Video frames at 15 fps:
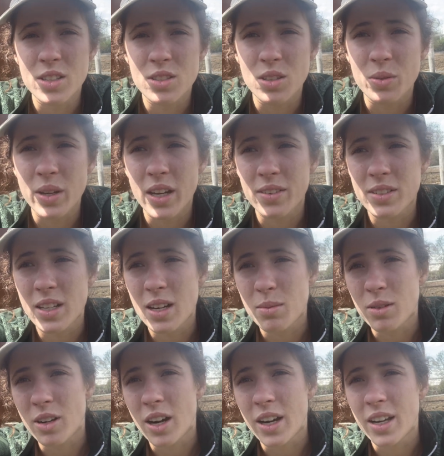So we have to
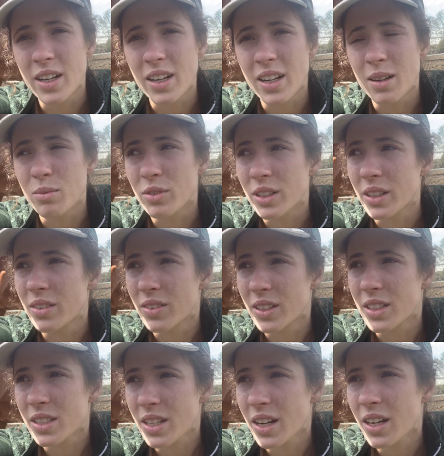MRI it, and I'm really,
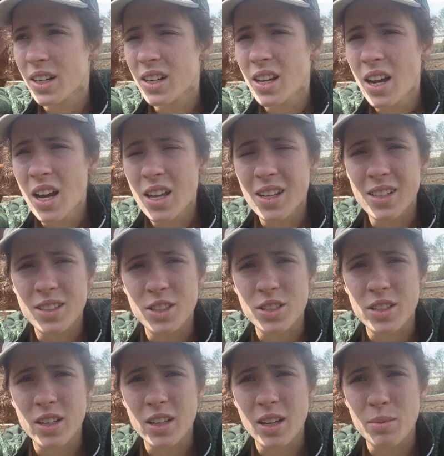really scared that it's just
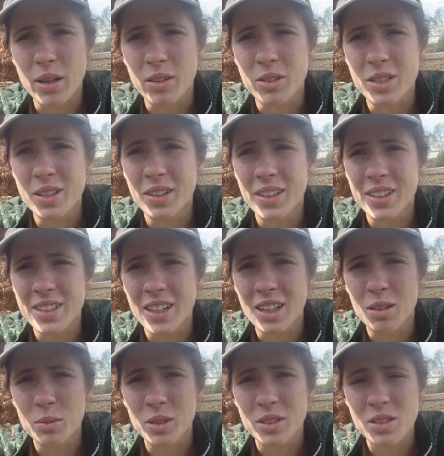going to come back with something terrible.